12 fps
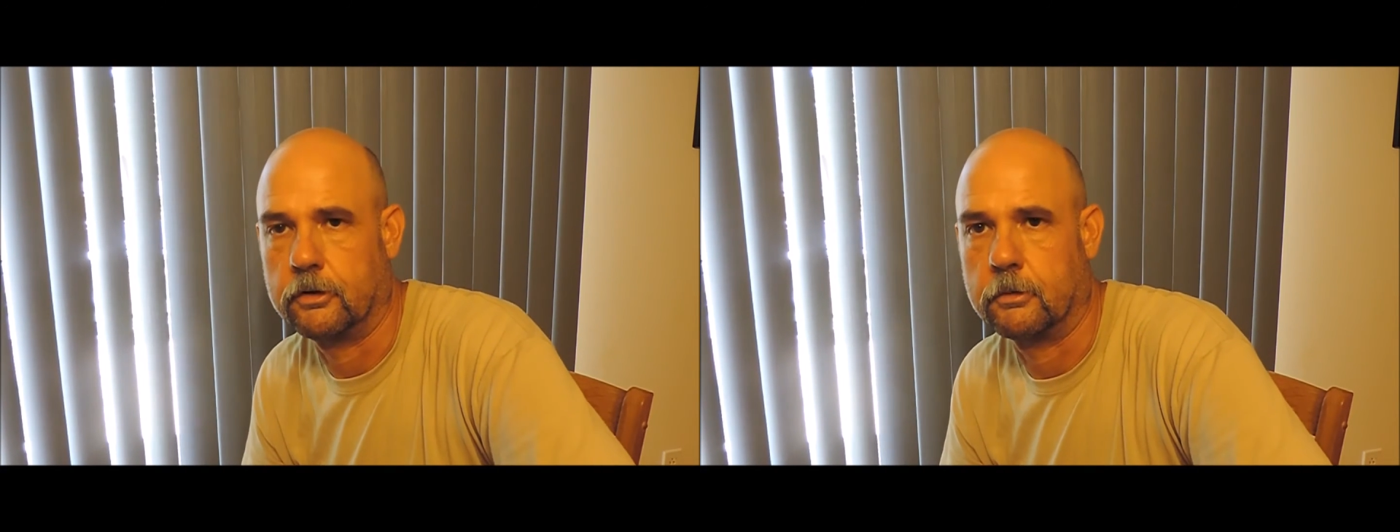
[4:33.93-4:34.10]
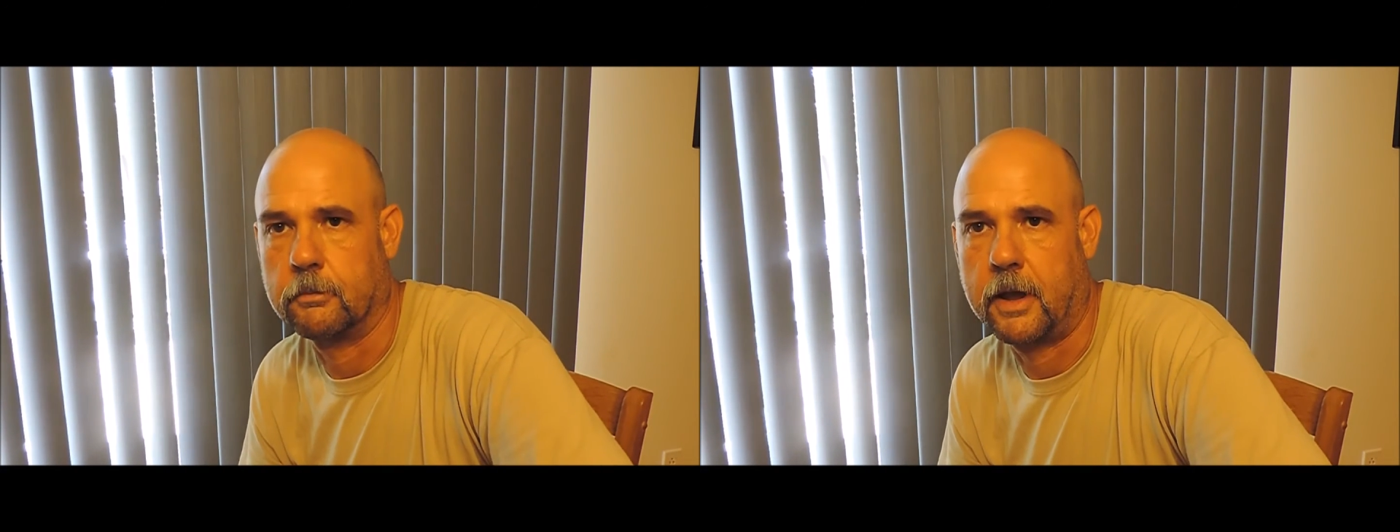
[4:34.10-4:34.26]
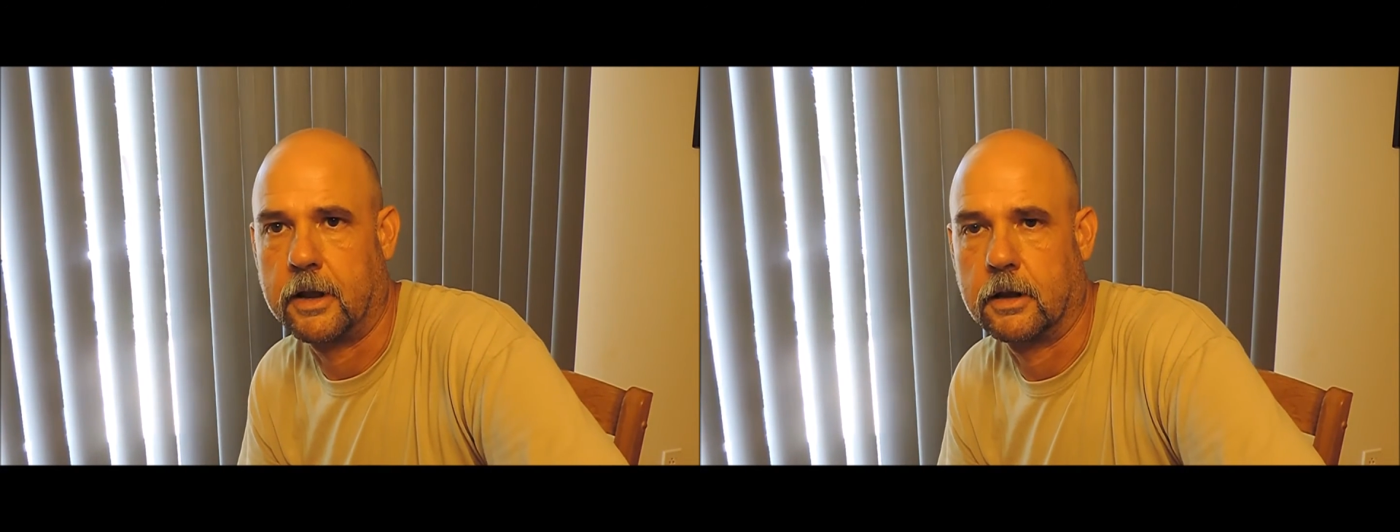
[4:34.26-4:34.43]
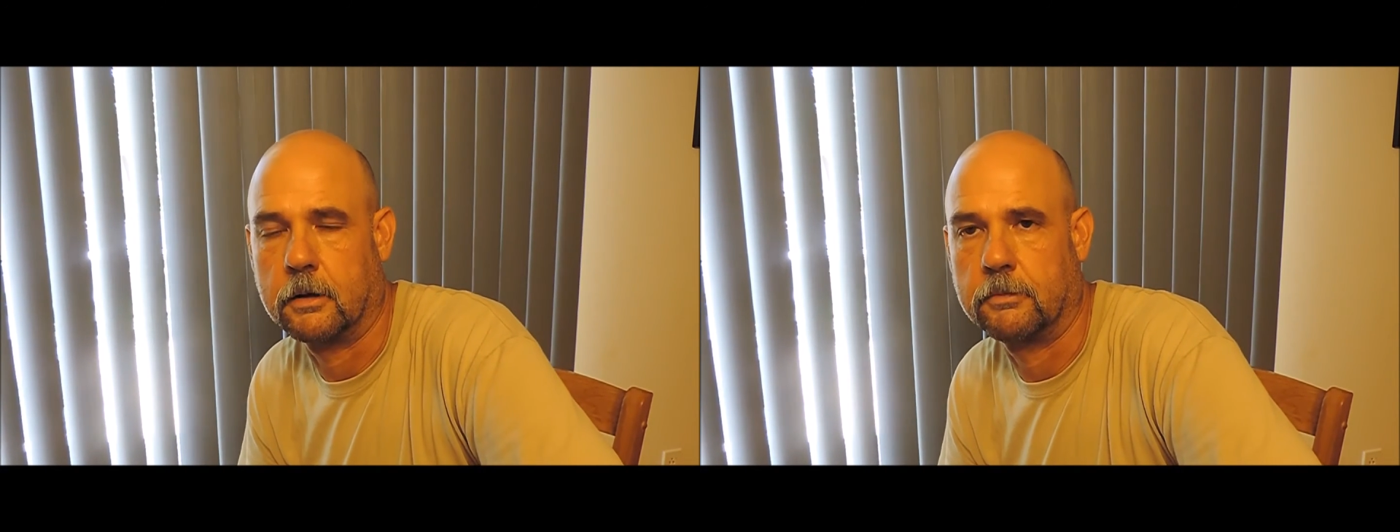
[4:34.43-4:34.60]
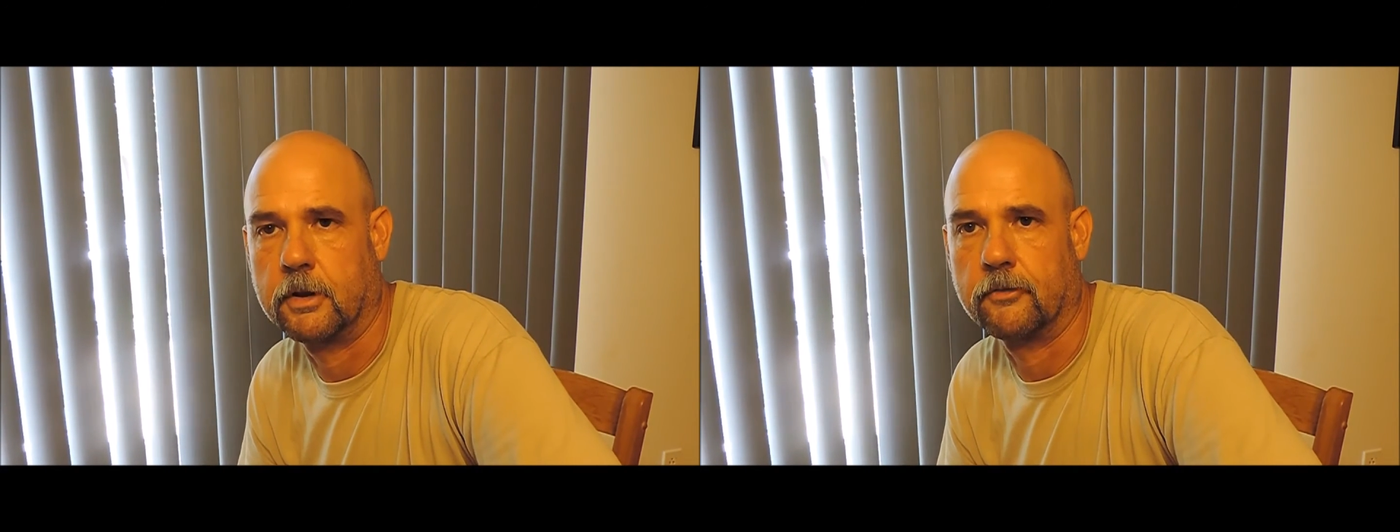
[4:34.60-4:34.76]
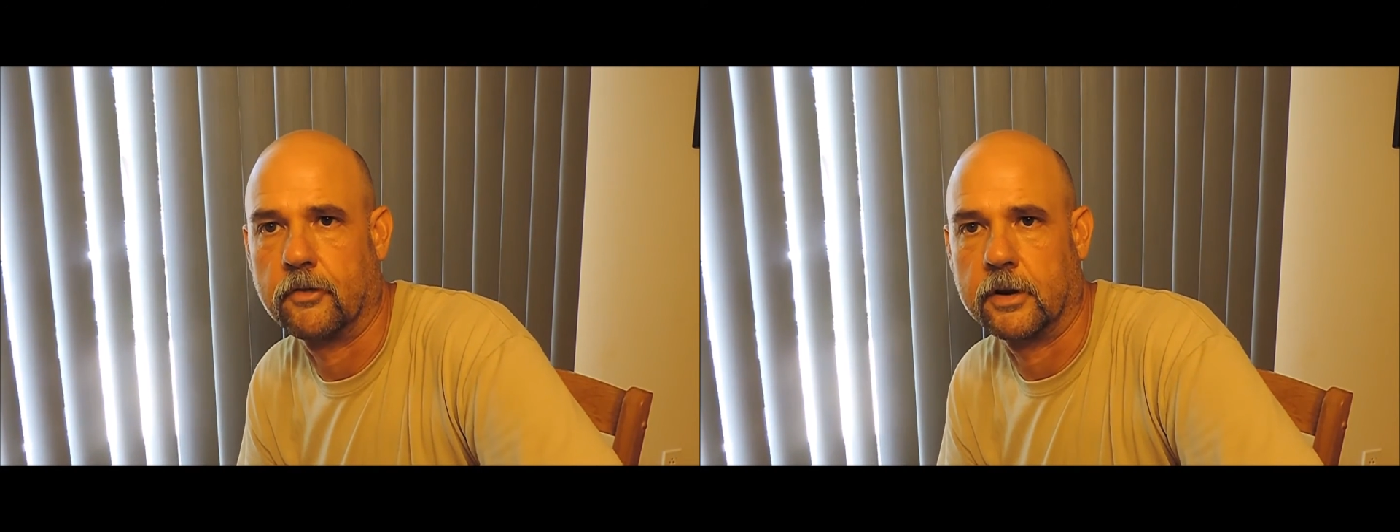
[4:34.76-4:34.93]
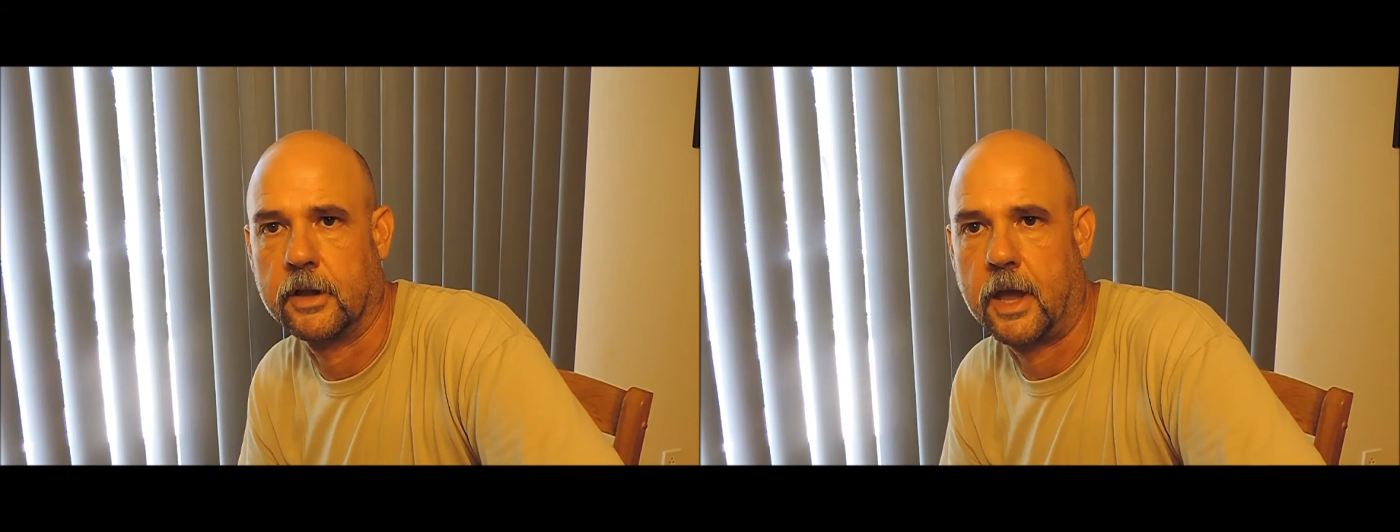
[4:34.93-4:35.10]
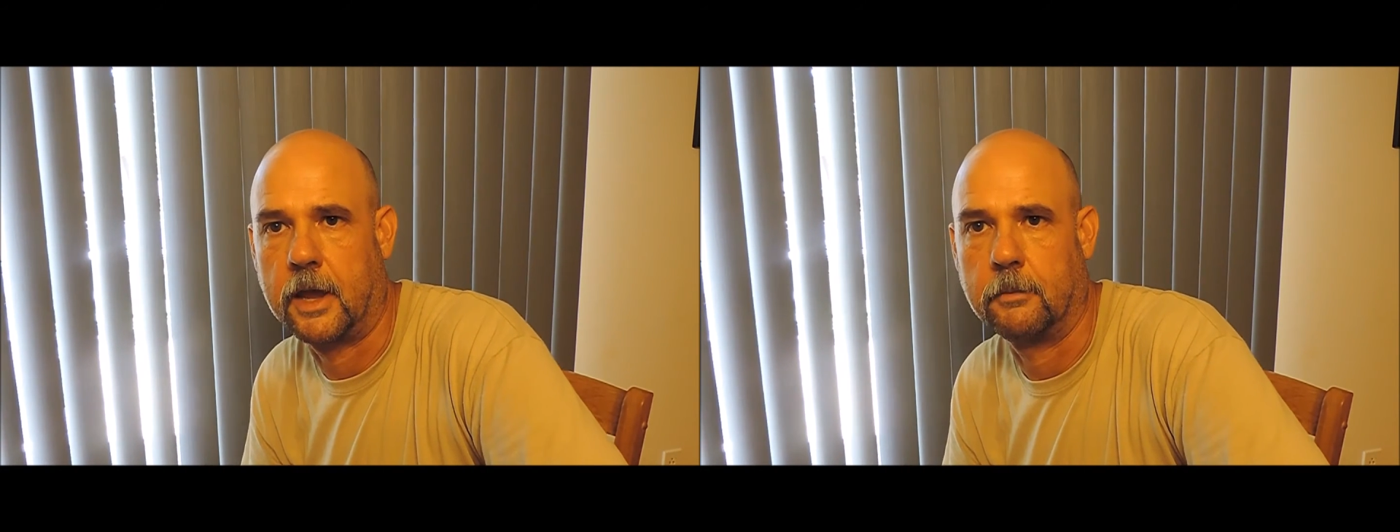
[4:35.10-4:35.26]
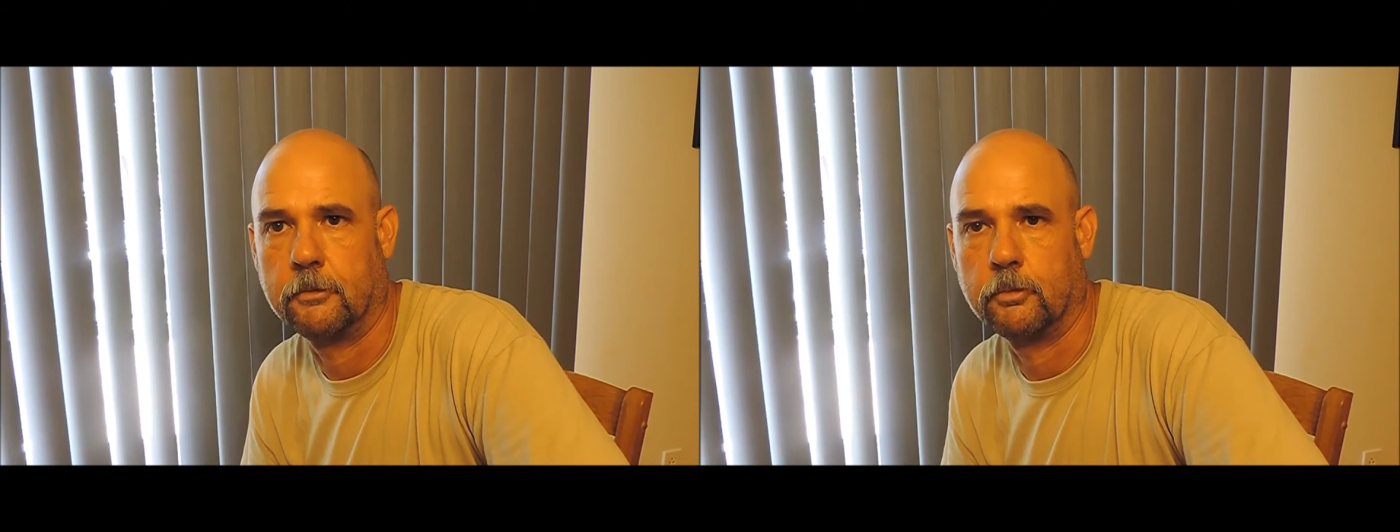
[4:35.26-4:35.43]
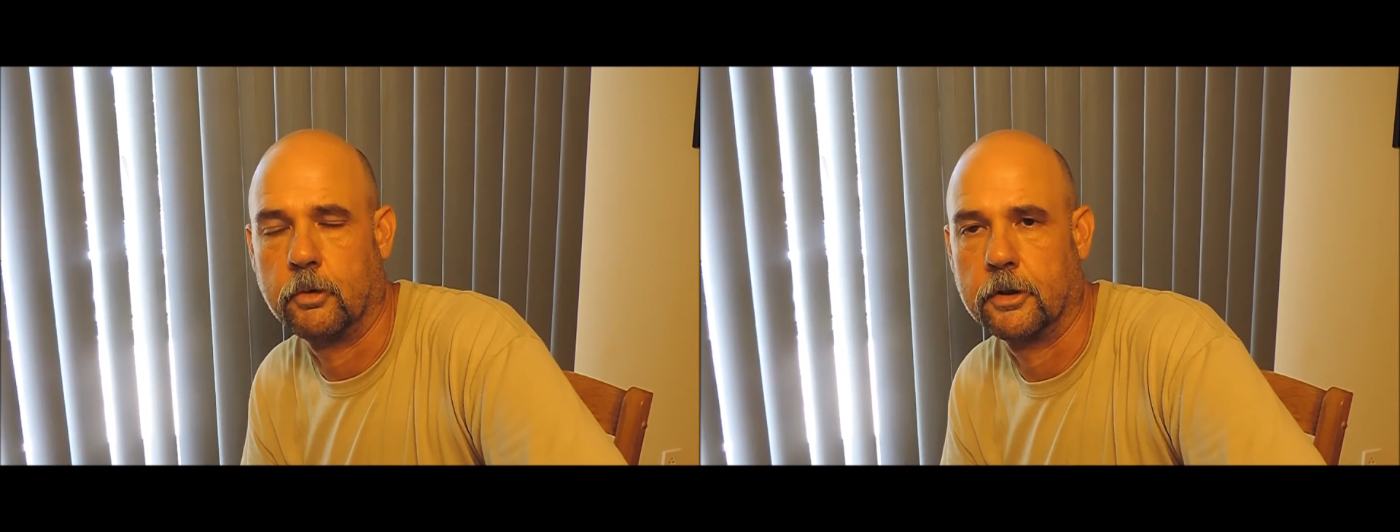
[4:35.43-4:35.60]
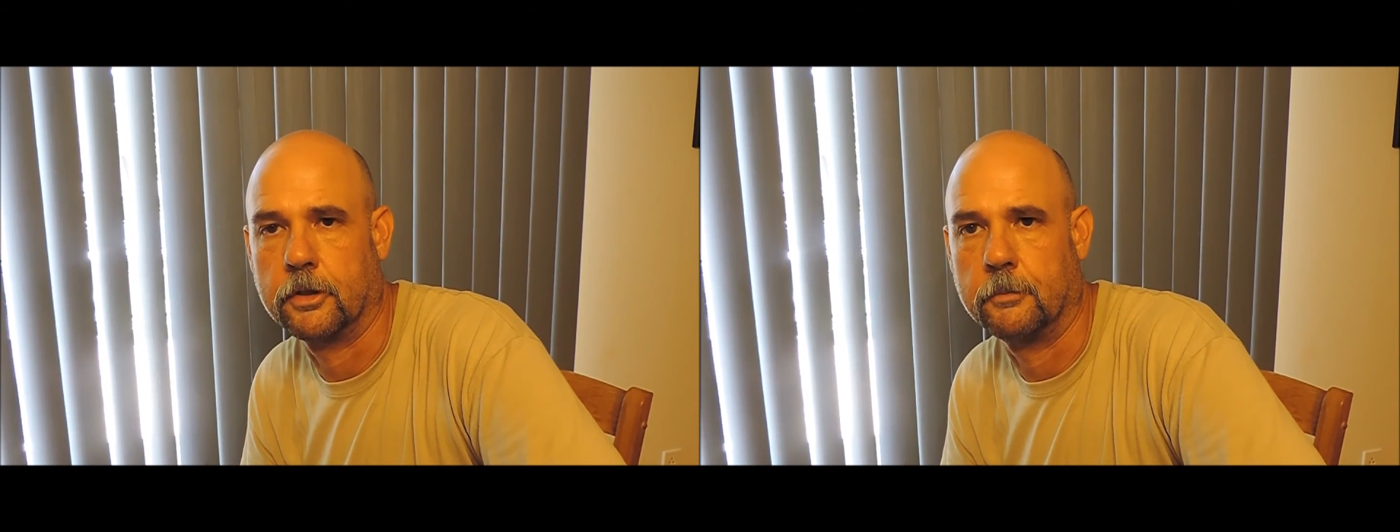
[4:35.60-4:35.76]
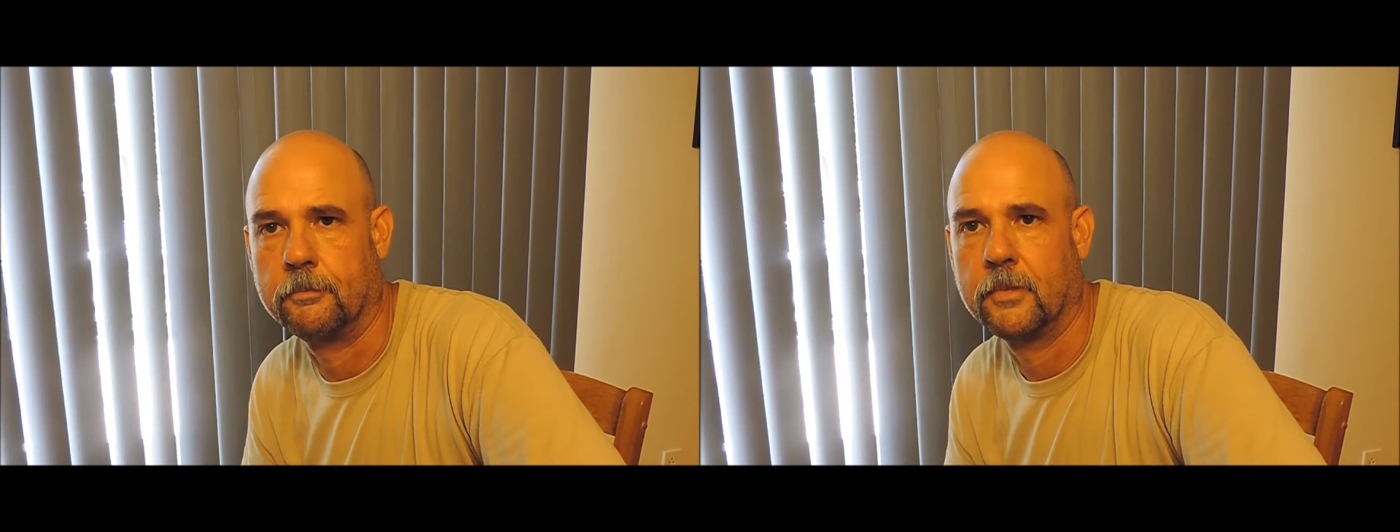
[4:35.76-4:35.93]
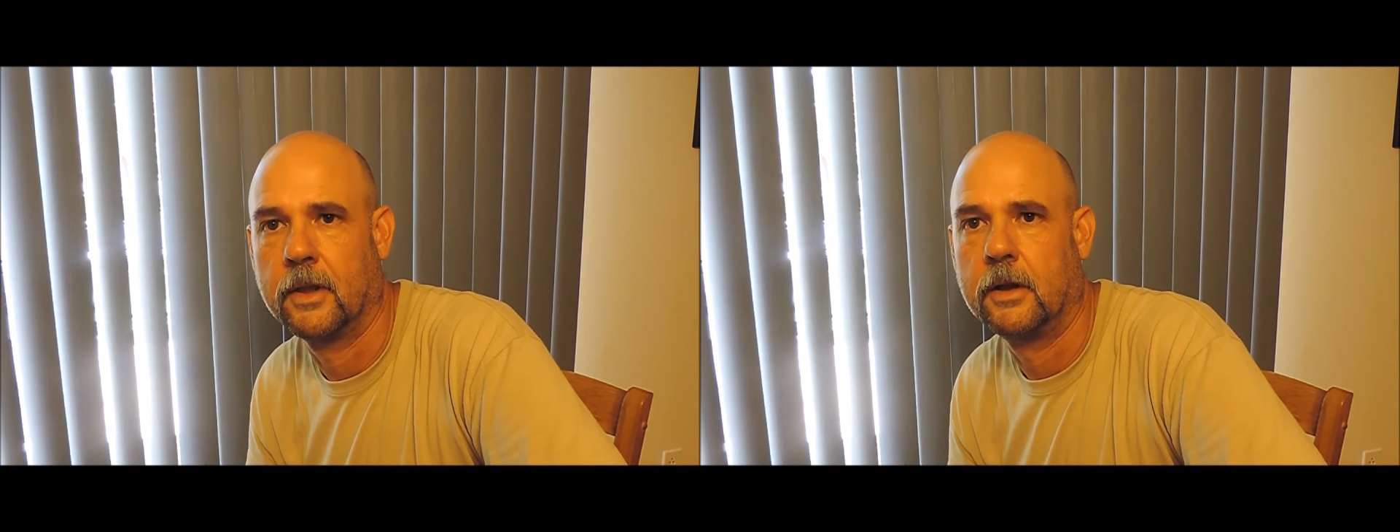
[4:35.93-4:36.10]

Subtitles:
You can make up different games with them.